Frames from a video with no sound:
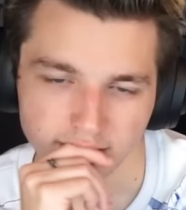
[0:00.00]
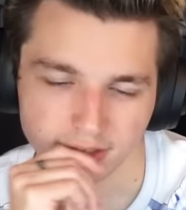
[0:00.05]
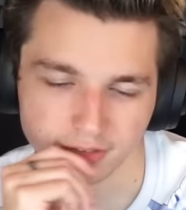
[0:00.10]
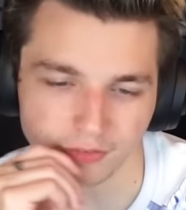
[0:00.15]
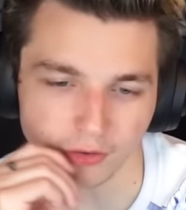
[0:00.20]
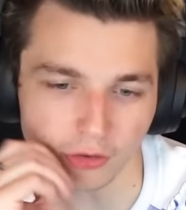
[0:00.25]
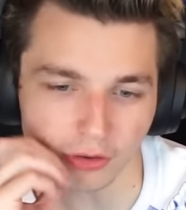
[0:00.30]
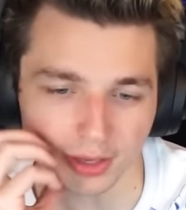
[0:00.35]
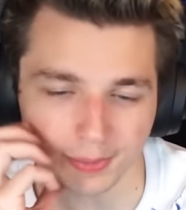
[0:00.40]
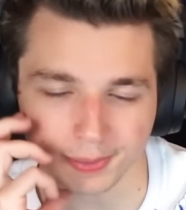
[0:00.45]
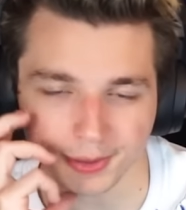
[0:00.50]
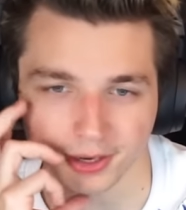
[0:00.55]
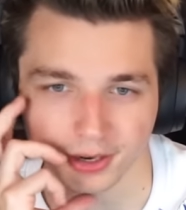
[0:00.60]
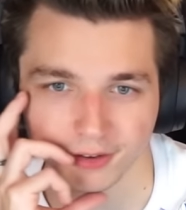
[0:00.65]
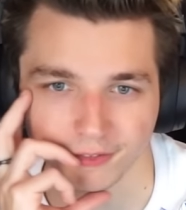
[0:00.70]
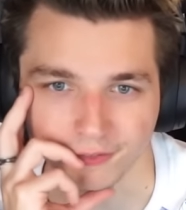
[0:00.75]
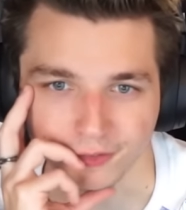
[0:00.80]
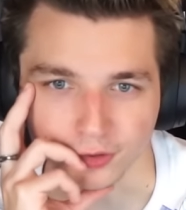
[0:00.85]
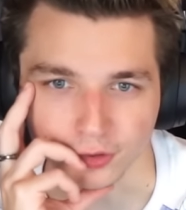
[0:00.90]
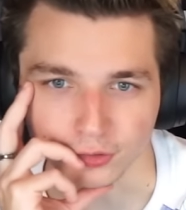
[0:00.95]
There've only been
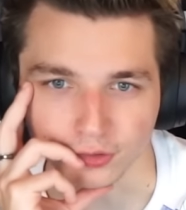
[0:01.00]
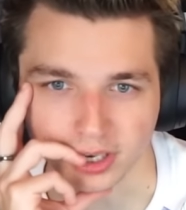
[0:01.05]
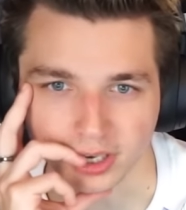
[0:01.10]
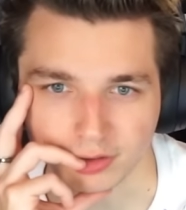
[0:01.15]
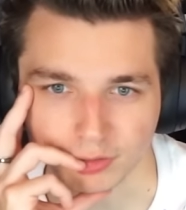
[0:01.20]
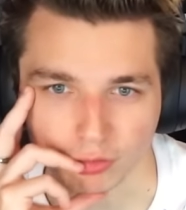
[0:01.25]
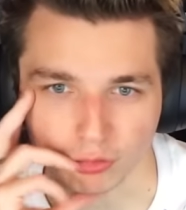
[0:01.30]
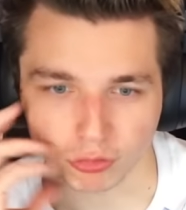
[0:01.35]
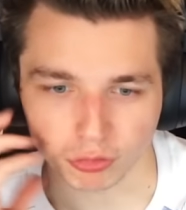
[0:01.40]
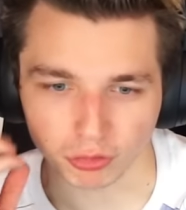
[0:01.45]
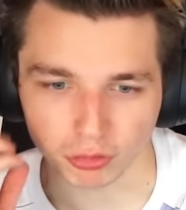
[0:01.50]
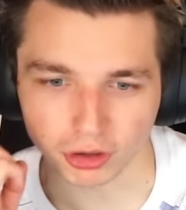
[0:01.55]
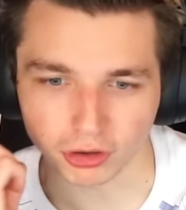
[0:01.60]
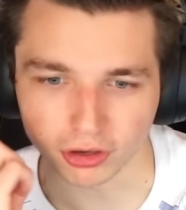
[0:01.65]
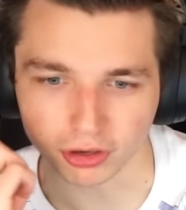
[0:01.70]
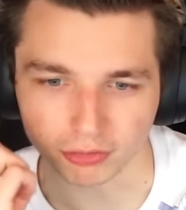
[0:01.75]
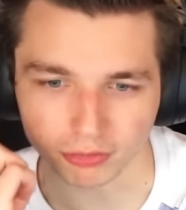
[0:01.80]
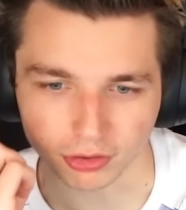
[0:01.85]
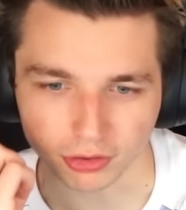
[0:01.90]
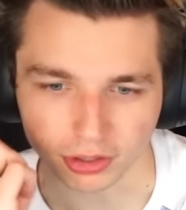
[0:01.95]
a few like
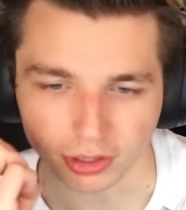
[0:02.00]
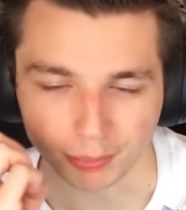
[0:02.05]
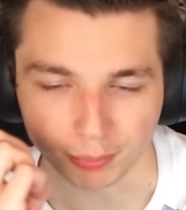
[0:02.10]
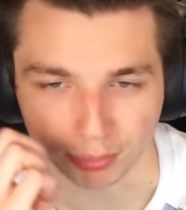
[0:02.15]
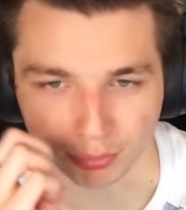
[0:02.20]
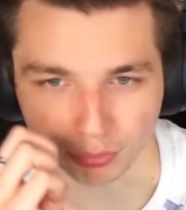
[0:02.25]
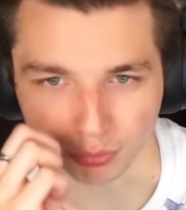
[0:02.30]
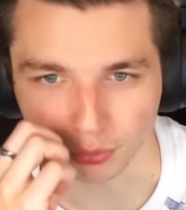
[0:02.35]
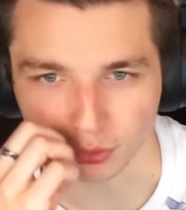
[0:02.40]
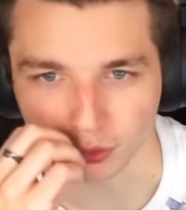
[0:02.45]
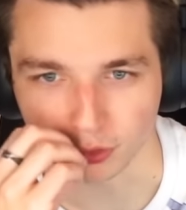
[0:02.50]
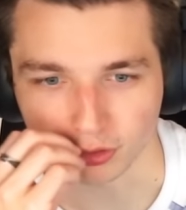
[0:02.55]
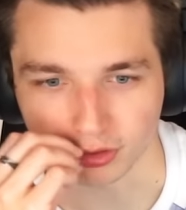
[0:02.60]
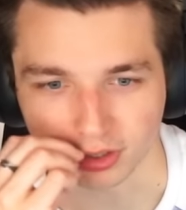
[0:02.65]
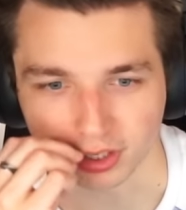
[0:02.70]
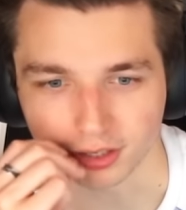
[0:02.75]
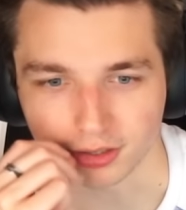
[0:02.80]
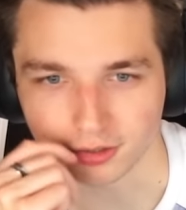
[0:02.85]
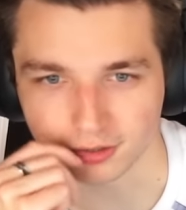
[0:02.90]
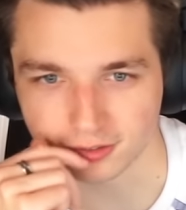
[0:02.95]
really, really brutal
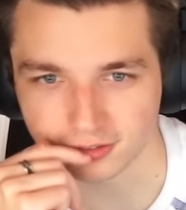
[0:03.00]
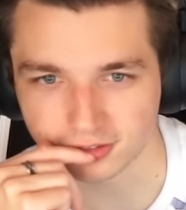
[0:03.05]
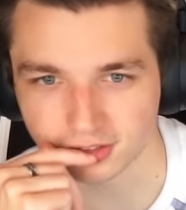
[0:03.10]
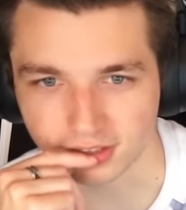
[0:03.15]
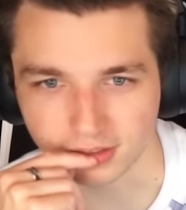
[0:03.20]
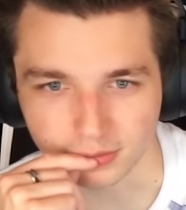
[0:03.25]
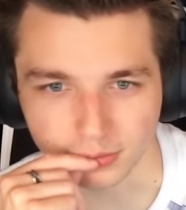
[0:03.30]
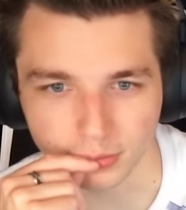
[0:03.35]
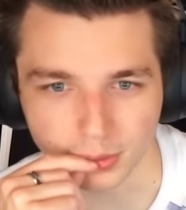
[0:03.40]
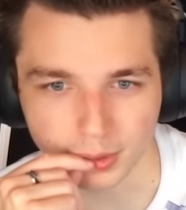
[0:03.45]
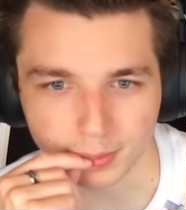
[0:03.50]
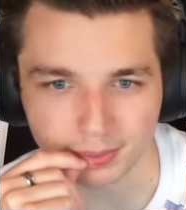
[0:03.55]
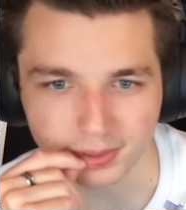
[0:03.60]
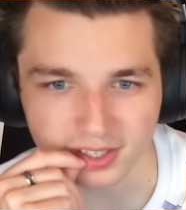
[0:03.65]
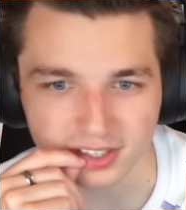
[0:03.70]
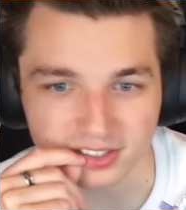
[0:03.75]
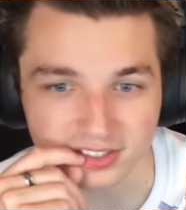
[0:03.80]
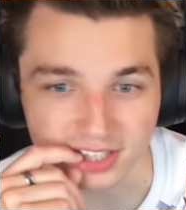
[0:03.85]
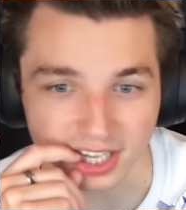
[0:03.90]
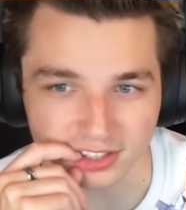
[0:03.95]
kills in One
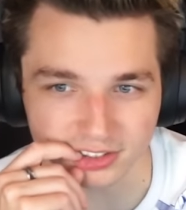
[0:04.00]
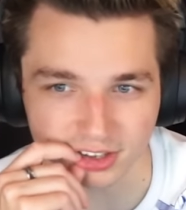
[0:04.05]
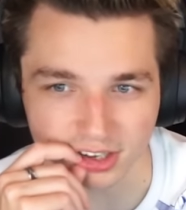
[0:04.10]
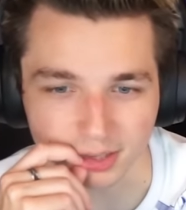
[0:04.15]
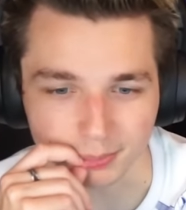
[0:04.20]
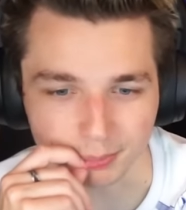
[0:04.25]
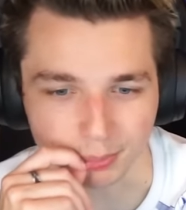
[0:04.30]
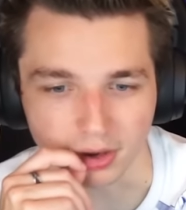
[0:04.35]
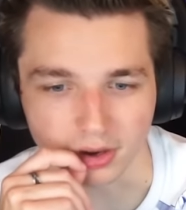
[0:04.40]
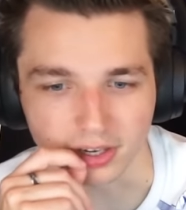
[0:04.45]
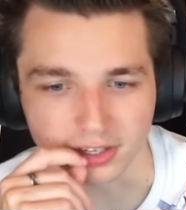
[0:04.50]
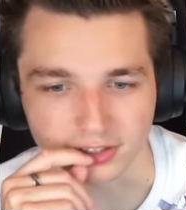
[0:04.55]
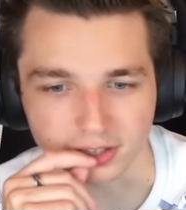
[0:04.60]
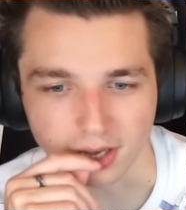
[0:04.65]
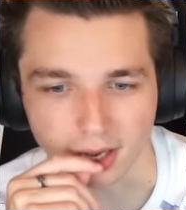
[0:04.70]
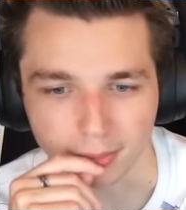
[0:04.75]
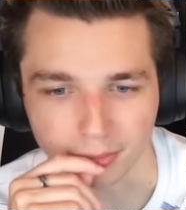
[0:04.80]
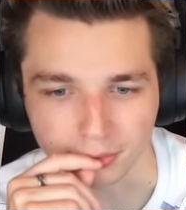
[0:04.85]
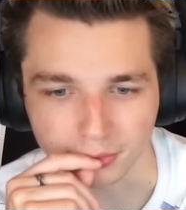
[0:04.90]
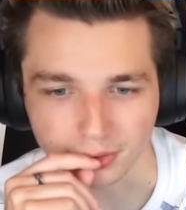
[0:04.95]
Piece. That's like probably
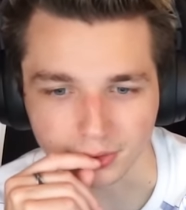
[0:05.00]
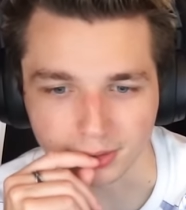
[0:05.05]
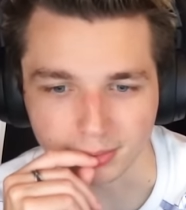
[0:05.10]
top 3,